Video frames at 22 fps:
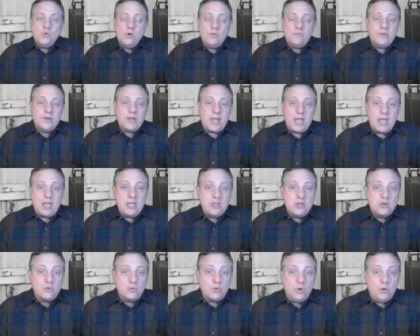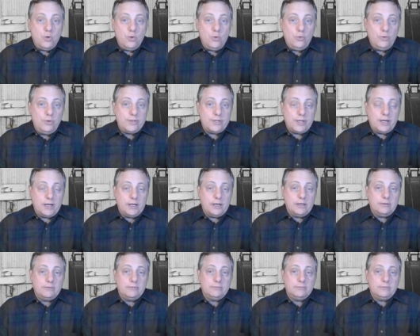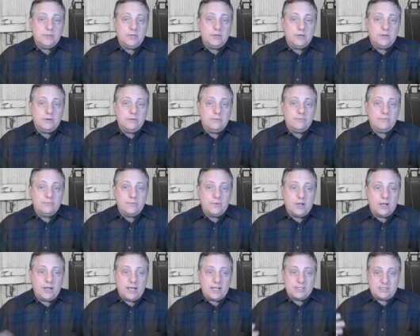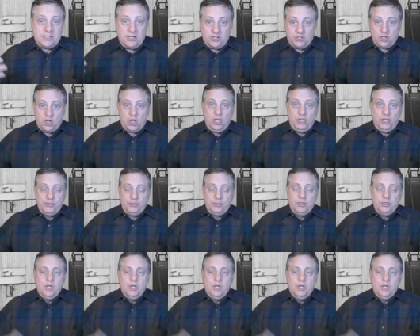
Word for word: of an eight-year-old uh, of uh, as an adult,